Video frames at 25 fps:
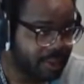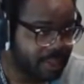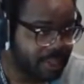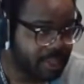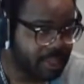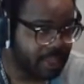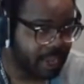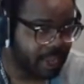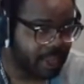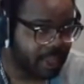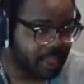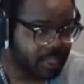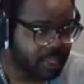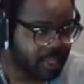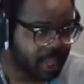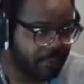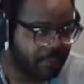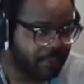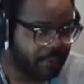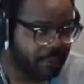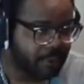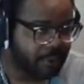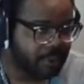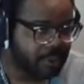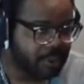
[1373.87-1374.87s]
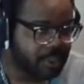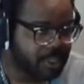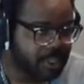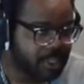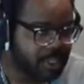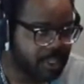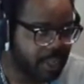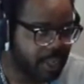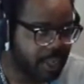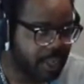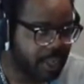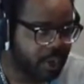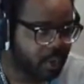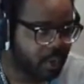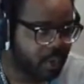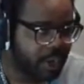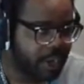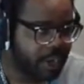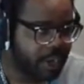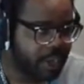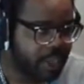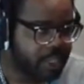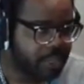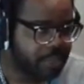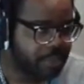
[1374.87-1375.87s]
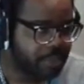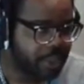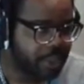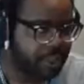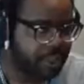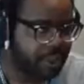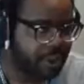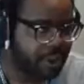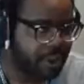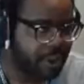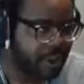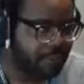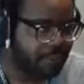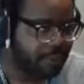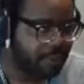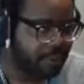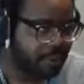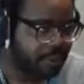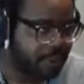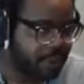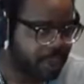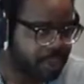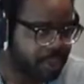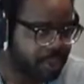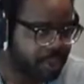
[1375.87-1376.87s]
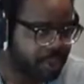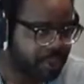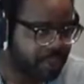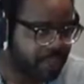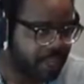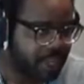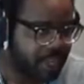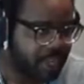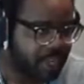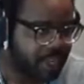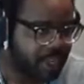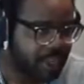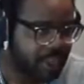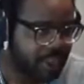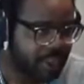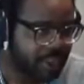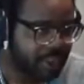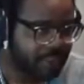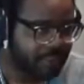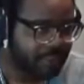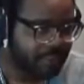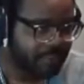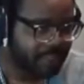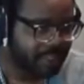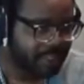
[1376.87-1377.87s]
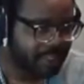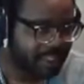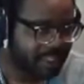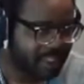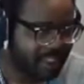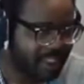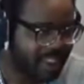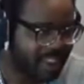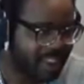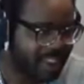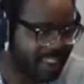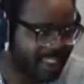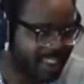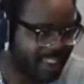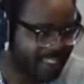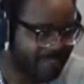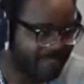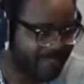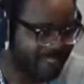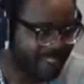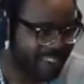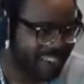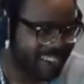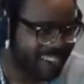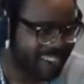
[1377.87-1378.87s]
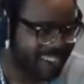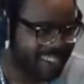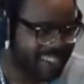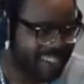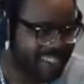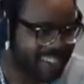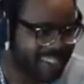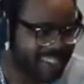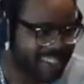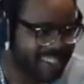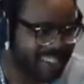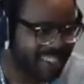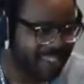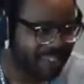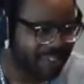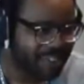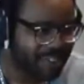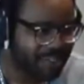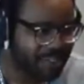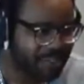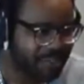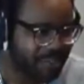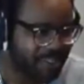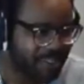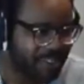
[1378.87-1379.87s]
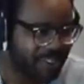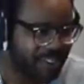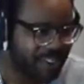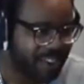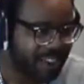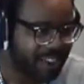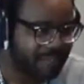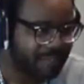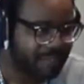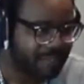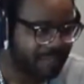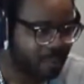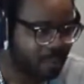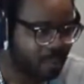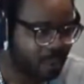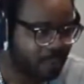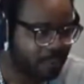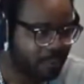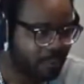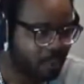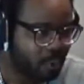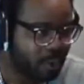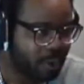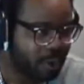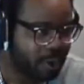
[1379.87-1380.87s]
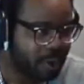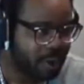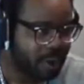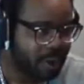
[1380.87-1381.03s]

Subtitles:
So yeah, this level's quite a nice breather after a bunch of like pretty intense levels for World 4.